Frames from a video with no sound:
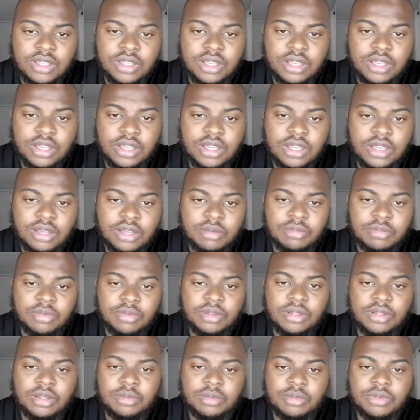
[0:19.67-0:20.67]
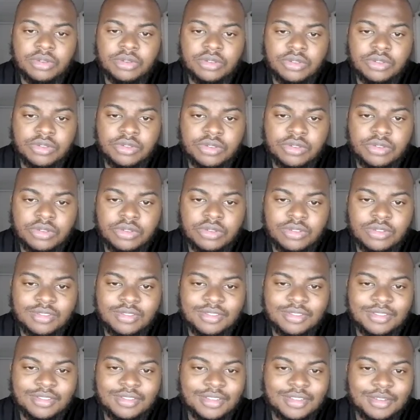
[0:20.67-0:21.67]
I'm
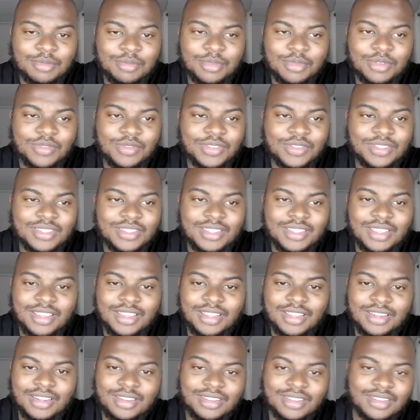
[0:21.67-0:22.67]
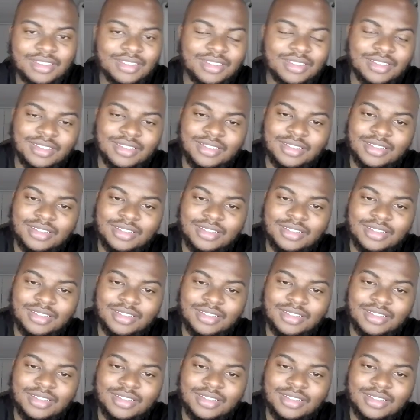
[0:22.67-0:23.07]
even scared here,